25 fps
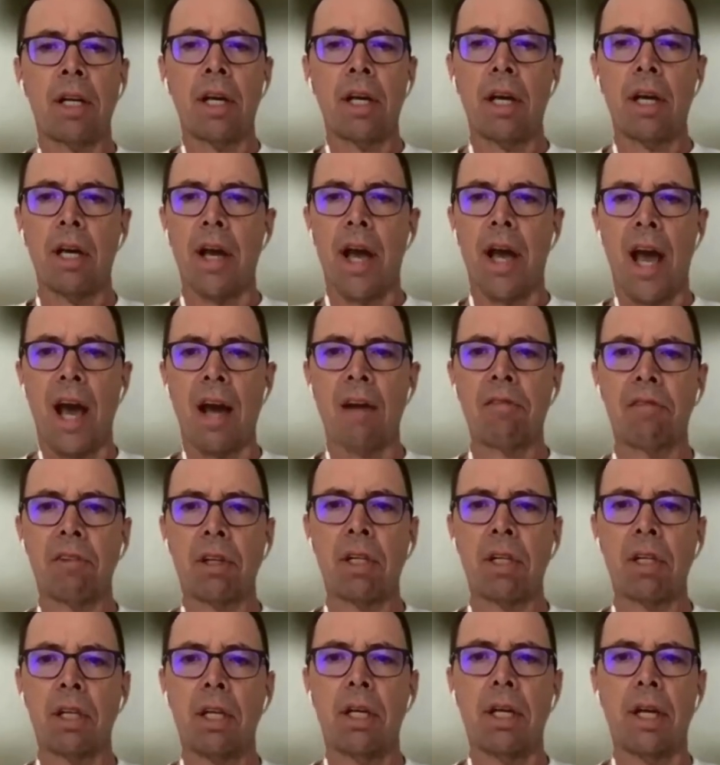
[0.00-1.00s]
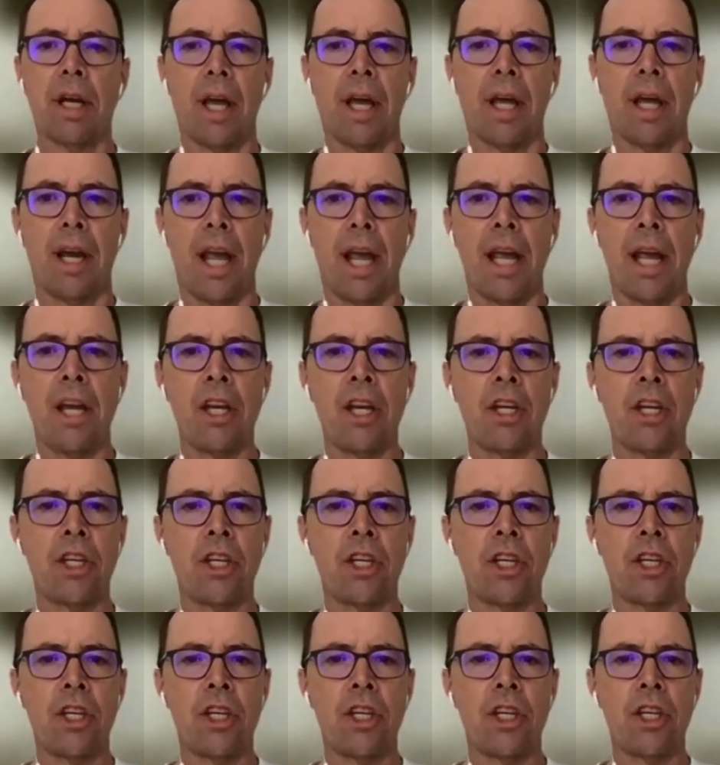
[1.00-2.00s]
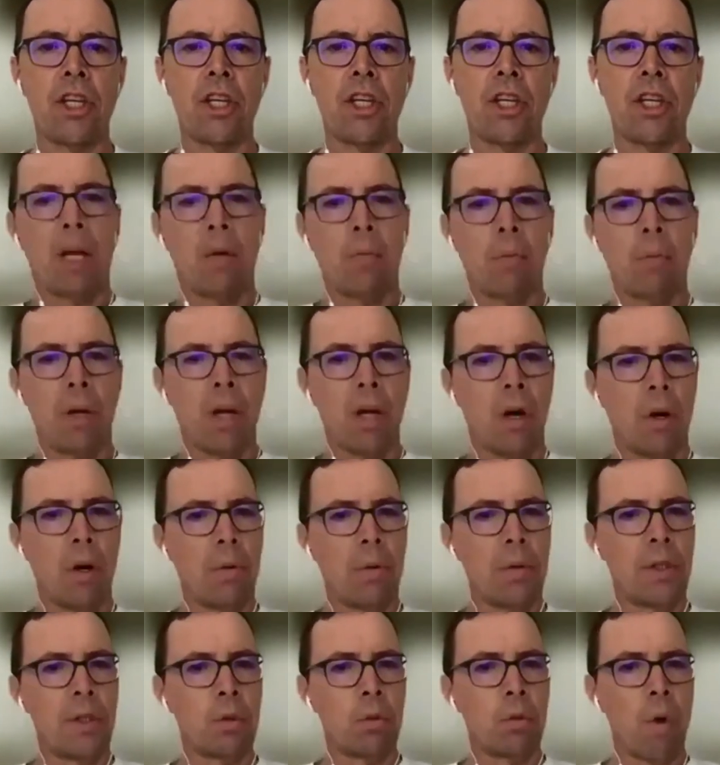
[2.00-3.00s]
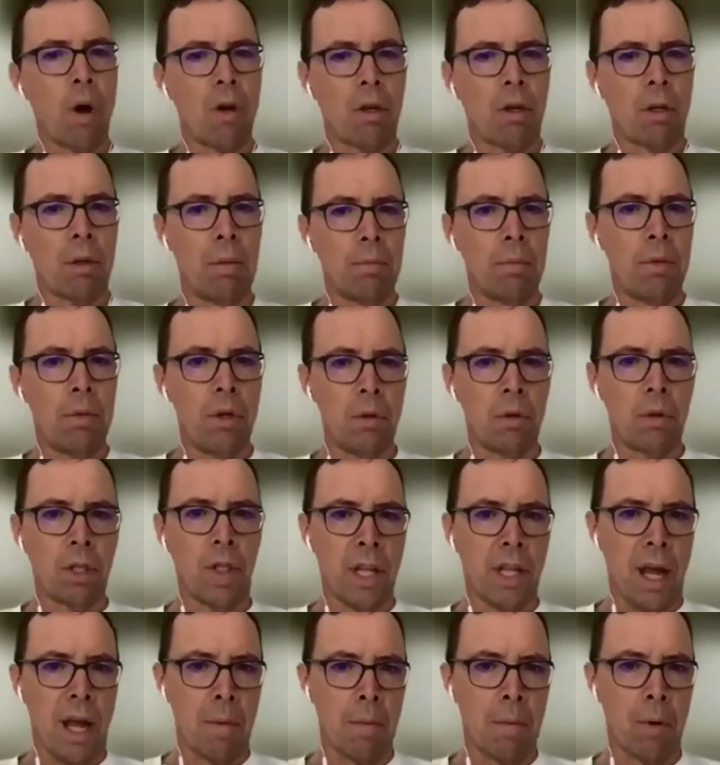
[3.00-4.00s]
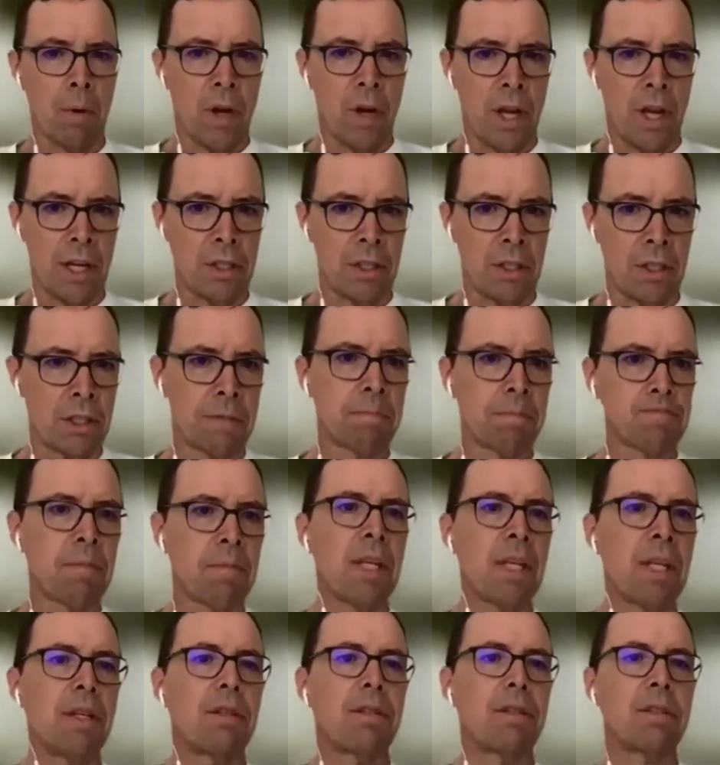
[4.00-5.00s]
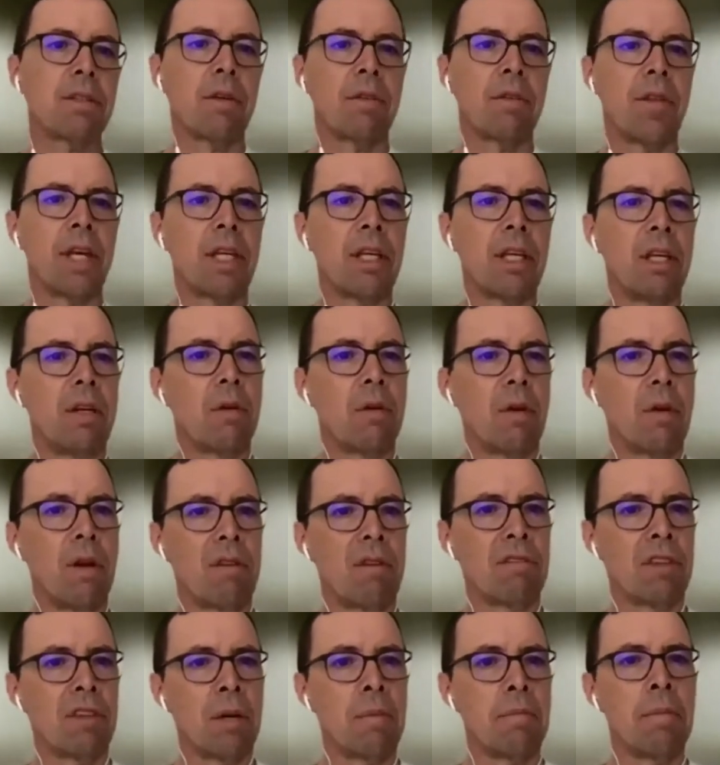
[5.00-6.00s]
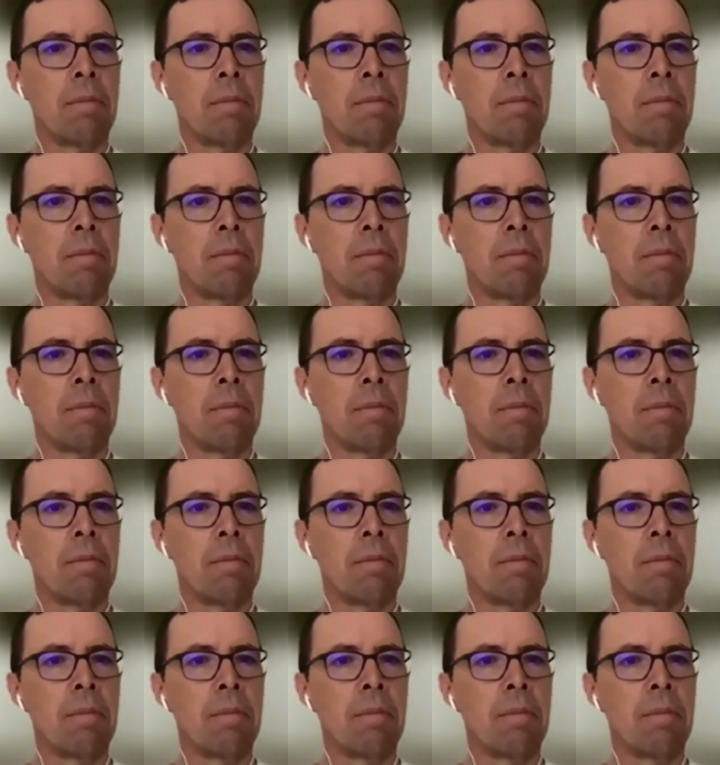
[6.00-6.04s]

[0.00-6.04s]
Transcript: Africa, and Asia, and we always welcome new collaborators. So thank you all very much.